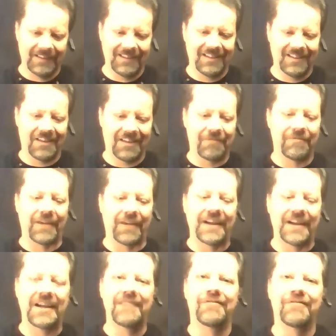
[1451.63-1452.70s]
A
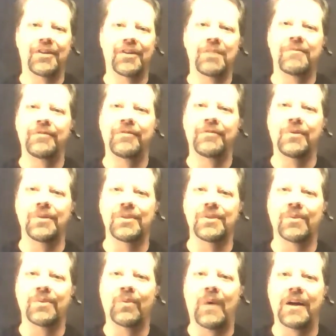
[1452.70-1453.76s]
finite volume of gold is
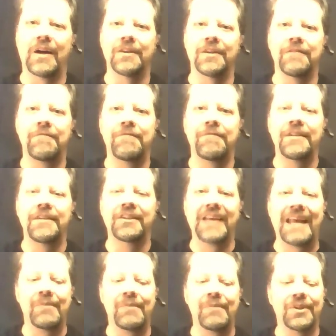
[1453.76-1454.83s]
required to fill
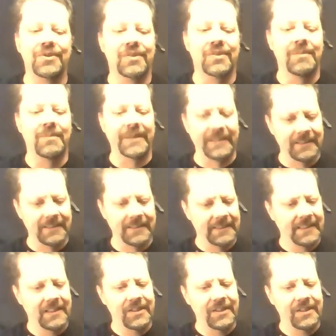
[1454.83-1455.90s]
Gabriel's trumpet.
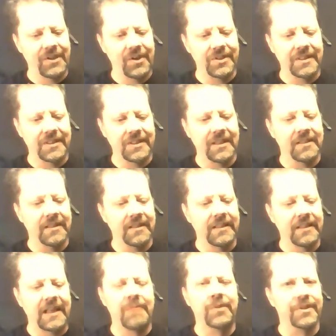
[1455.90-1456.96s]
Notice that
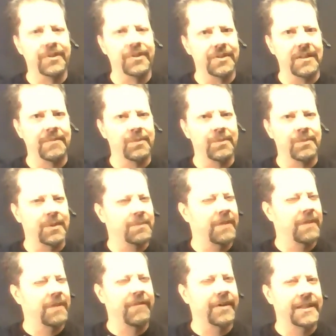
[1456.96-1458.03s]
Gabriel's lips must be
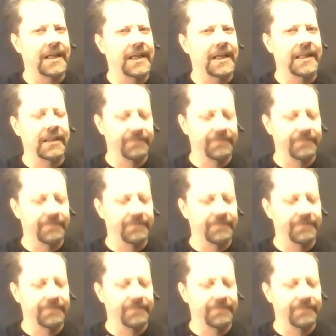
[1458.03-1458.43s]
very tiny,